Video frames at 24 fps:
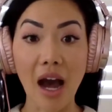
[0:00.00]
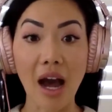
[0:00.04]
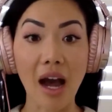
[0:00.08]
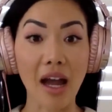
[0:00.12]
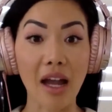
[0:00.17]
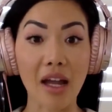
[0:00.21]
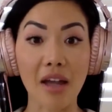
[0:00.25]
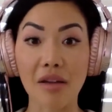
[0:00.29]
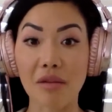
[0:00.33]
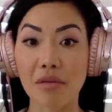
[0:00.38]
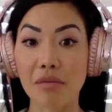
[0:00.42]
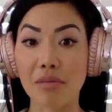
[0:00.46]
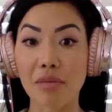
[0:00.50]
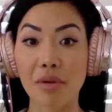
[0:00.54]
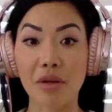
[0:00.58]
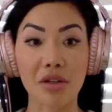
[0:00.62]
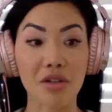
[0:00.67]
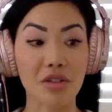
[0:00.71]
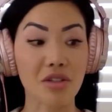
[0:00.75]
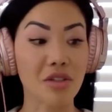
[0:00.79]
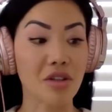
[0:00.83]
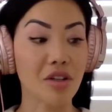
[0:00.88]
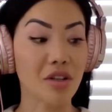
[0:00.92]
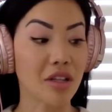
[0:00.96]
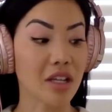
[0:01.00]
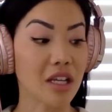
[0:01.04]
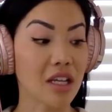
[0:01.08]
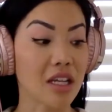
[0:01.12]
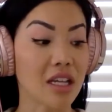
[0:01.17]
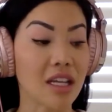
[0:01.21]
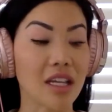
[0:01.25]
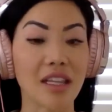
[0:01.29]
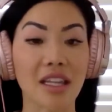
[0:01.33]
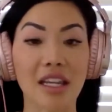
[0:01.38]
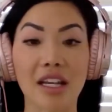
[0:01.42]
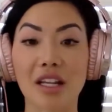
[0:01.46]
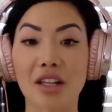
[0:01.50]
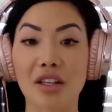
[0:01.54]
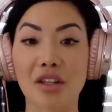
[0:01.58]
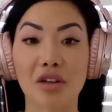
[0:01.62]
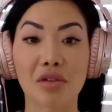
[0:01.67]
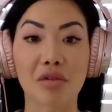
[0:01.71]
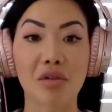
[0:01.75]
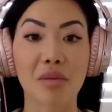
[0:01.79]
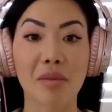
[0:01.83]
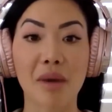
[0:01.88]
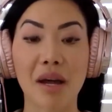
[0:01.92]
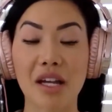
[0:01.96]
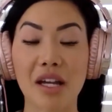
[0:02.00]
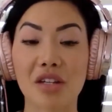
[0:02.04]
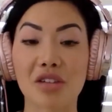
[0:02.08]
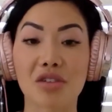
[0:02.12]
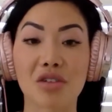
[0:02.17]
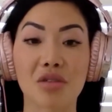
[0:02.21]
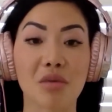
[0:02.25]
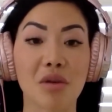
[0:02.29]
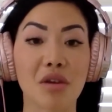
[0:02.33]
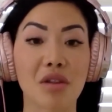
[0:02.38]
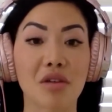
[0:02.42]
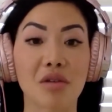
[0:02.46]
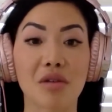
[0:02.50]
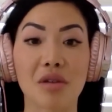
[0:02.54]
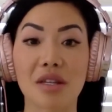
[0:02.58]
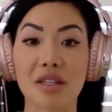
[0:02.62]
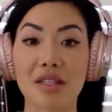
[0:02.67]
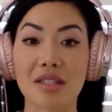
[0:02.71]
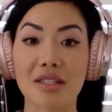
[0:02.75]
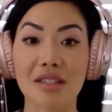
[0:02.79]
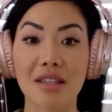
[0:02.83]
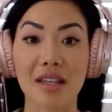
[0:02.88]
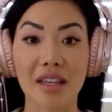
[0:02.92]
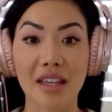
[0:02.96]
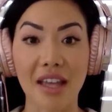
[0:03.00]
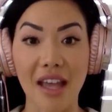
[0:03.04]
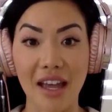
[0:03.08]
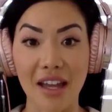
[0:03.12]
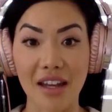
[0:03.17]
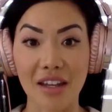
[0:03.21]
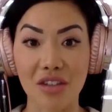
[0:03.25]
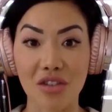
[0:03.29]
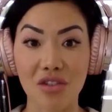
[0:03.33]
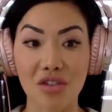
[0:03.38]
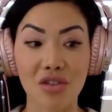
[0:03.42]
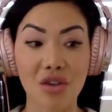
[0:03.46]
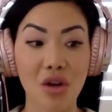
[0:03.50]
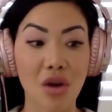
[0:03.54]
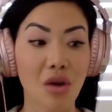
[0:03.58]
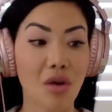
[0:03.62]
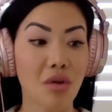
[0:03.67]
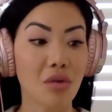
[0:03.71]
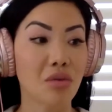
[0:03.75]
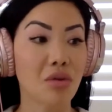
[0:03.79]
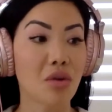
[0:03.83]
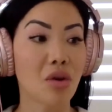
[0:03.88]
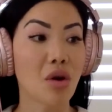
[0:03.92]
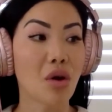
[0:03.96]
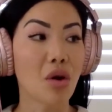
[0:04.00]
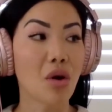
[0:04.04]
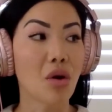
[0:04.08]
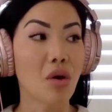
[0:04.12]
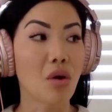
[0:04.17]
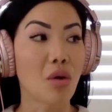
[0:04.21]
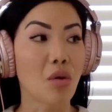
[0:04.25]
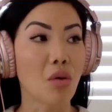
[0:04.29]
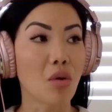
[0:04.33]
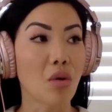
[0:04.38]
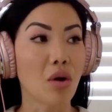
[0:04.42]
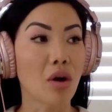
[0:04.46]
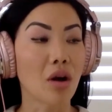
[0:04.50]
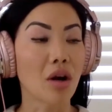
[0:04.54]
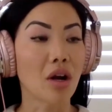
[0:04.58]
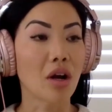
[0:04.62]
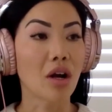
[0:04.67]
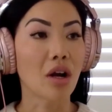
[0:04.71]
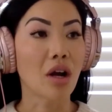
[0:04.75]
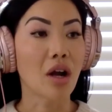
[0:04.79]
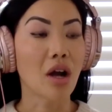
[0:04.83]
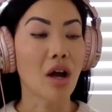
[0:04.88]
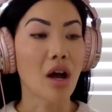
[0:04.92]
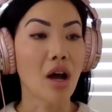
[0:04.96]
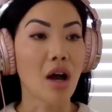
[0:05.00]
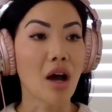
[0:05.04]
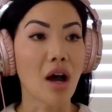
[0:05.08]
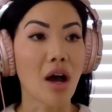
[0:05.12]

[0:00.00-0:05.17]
I personally need like a little reminder, whether it's, again, a stone or